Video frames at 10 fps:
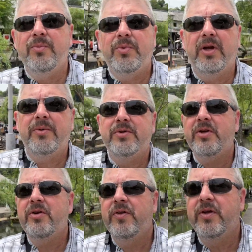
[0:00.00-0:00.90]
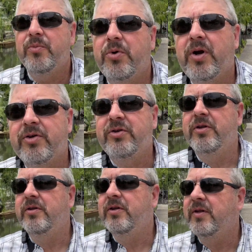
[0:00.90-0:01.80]
But I was under the
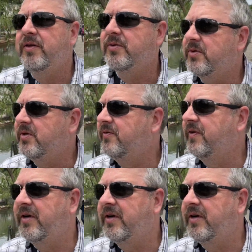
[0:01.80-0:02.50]
impression that this was I